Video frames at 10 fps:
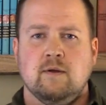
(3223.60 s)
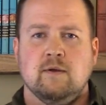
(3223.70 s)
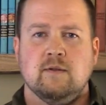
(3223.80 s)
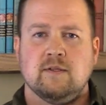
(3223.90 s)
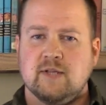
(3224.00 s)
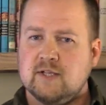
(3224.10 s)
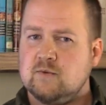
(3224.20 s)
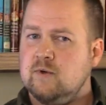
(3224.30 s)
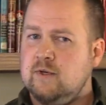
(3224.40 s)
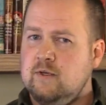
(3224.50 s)
that
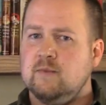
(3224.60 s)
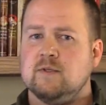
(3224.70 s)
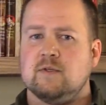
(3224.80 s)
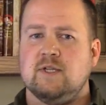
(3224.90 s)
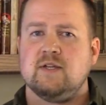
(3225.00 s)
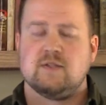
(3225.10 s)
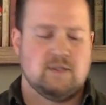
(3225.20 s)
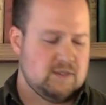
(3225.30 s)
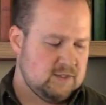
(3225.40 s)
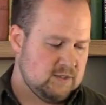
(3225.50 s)
that's where humans are
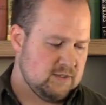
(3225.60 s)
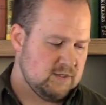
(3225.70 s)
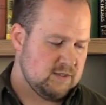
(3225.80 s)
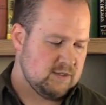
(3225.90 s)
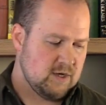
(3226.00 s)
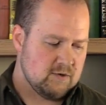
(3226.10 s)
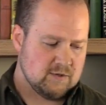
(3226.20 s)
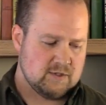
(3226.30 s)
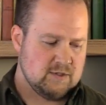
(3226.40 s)
destined to go.